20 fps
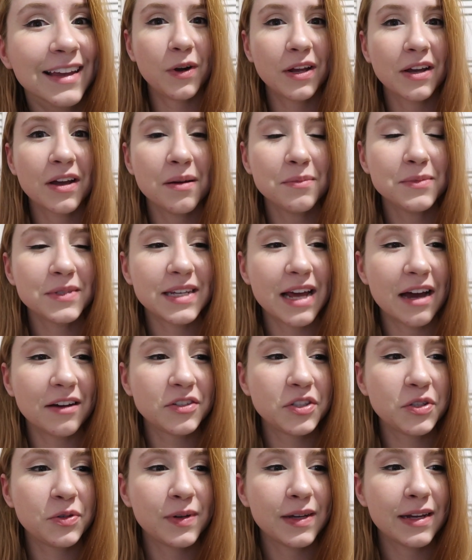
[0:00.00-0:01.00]
When it comes
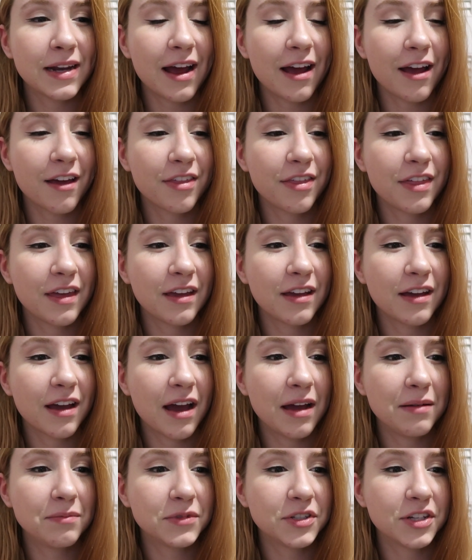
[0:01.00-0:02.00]
down to it, I think
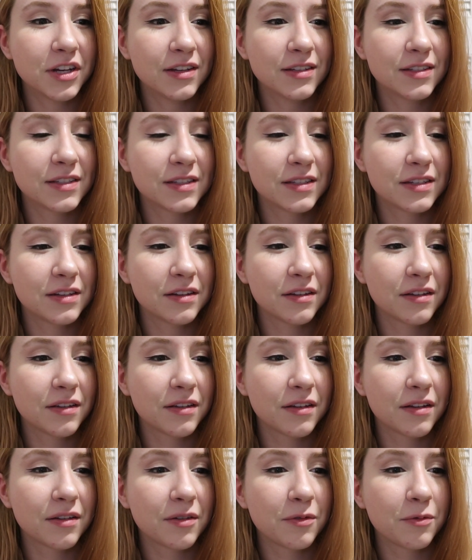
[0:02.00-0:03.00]
I'm just
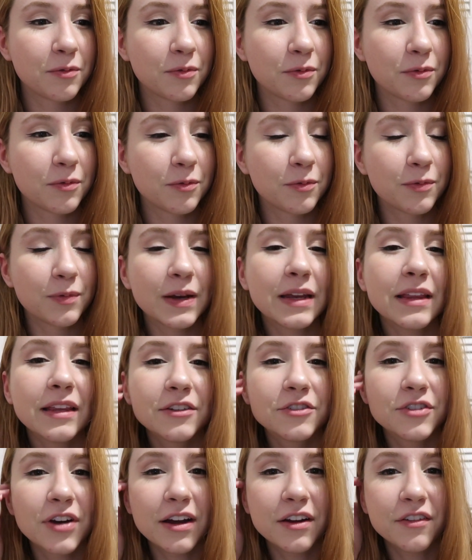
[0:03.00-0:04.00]

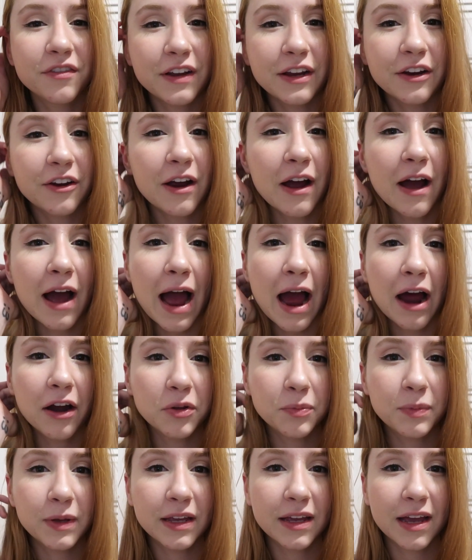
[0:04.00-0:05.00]
really trying to figure out how
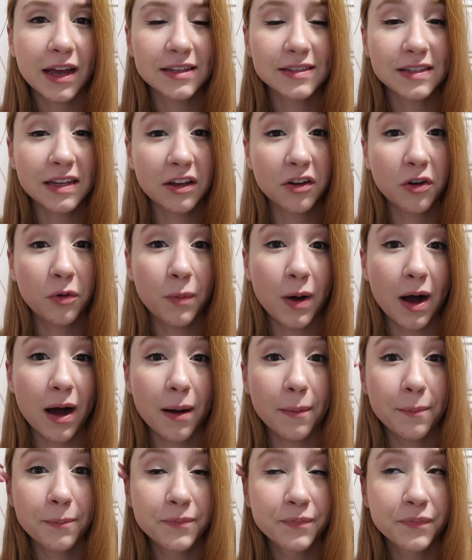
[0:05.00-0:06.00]
to be a single
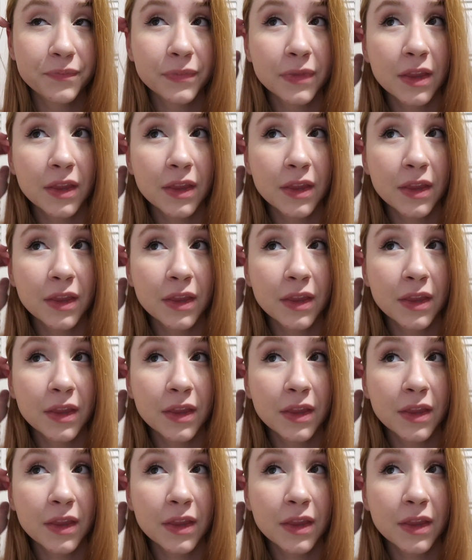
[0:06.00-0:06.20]
mom,